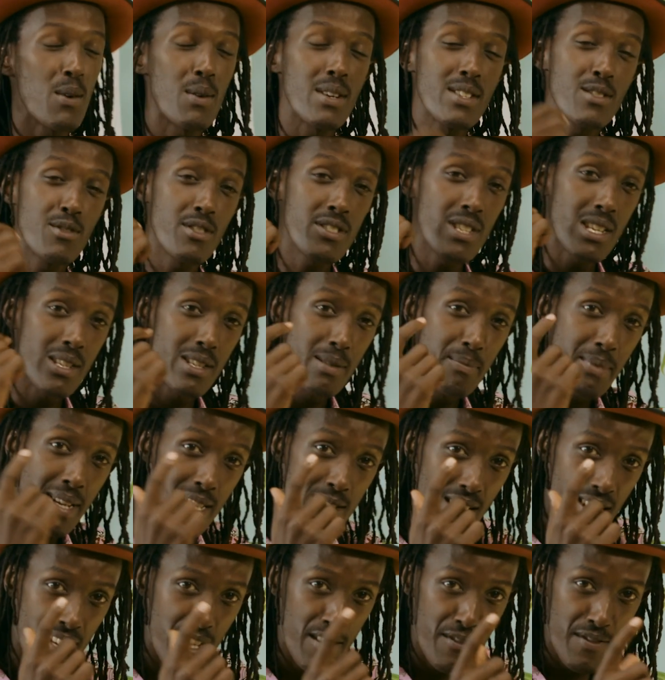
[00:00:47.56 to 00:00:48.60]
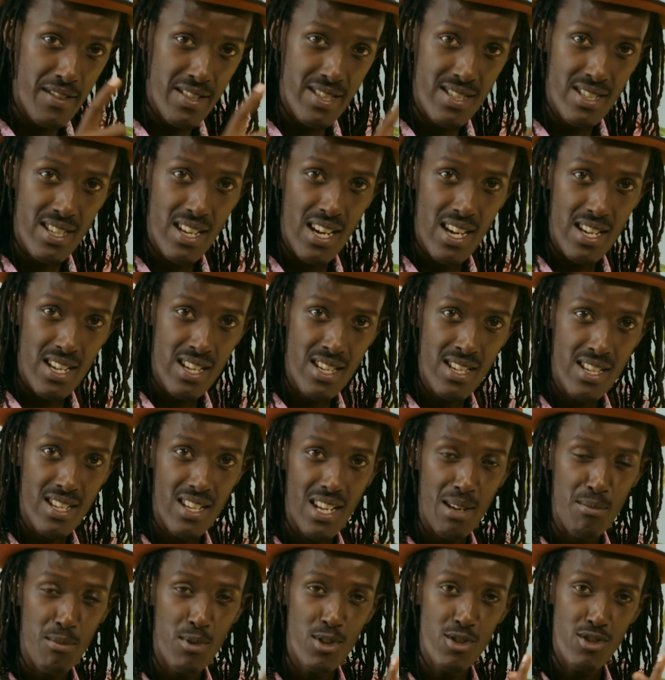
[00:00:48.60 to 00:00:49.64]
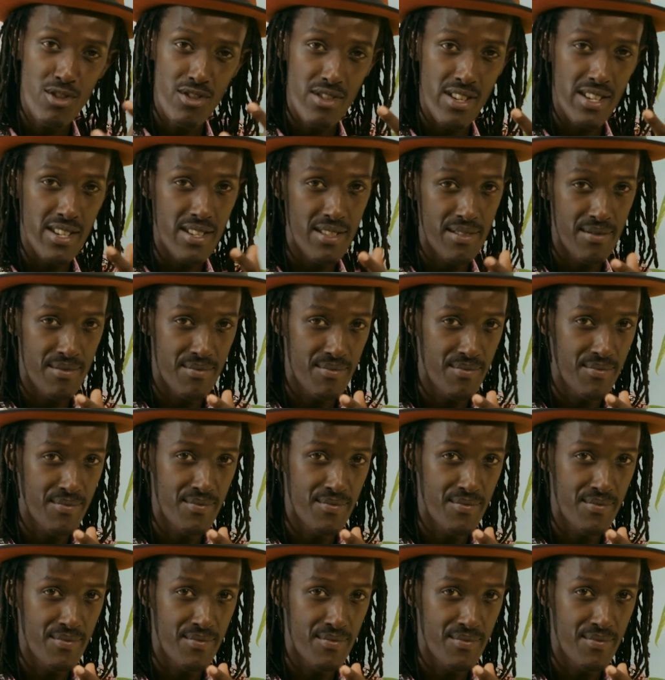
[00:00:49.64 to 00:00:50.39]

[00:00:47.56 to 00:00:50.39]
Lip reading: I was tortured mentally, physically, emotionally.